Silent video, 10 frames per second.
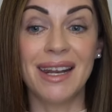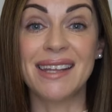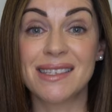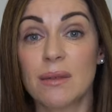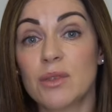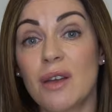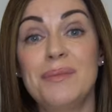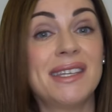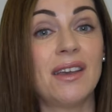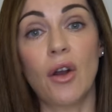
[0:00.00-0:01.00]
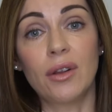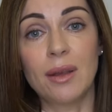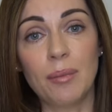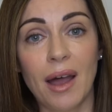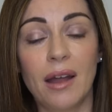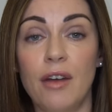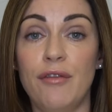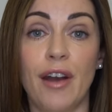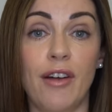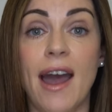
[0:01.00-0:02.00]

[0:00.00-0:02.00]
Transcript: and sometimes the only part of our